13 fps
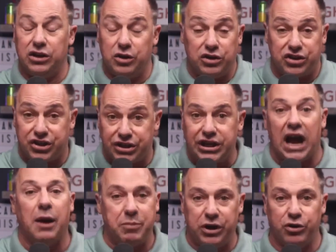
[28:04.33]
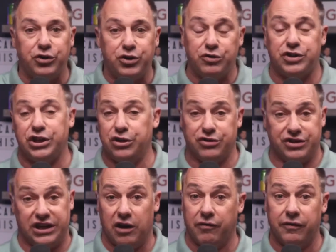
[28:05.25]
stop introducing
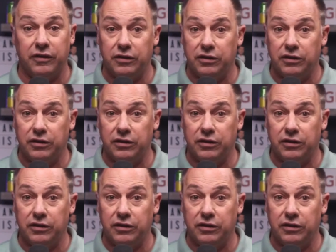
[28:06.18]
yourself.